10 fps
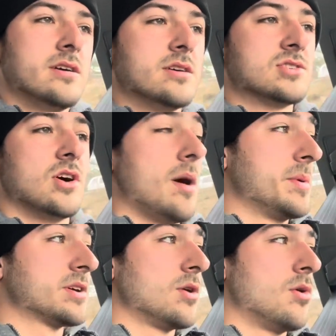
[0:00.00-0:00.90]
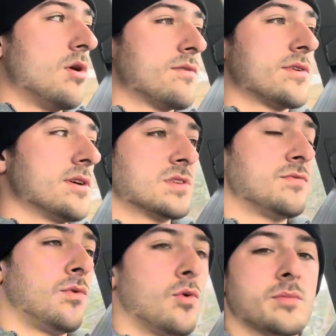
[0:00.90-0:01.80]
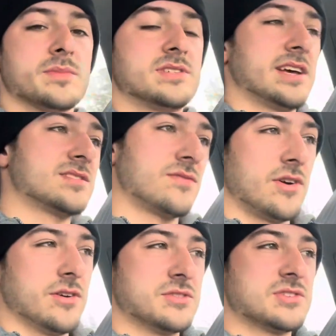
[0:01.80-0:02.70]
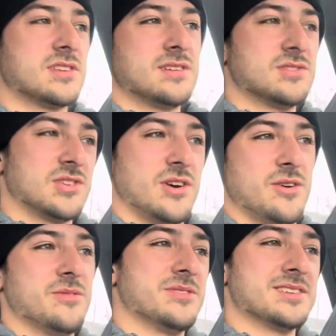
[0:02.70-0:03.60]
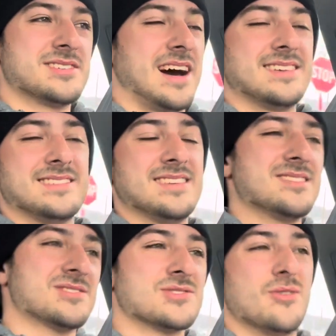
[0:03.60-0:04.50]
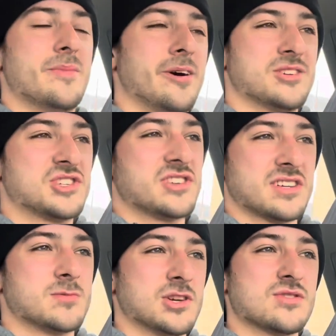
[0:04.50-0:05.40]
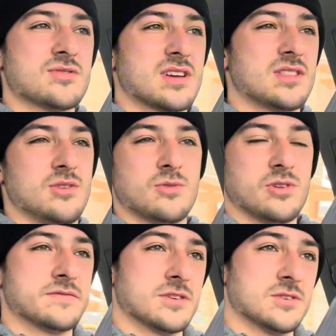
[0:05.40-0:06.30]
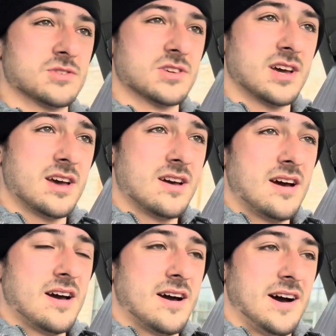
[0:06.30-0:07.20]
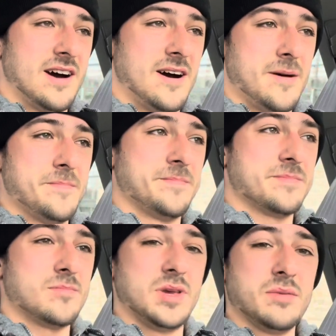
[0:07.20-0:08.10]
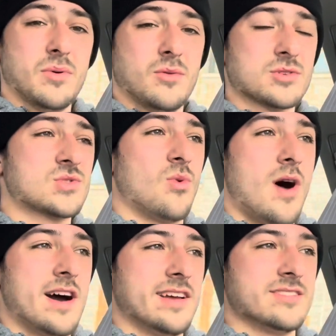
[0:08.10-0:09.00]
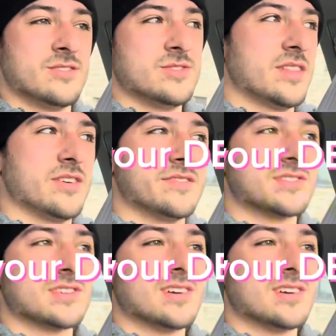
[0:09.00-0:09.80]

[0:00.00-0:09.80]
So I'm going to go over the form mistakes first. So I see this so much, like especially with like newer lifters. People will squat into their deadlifts.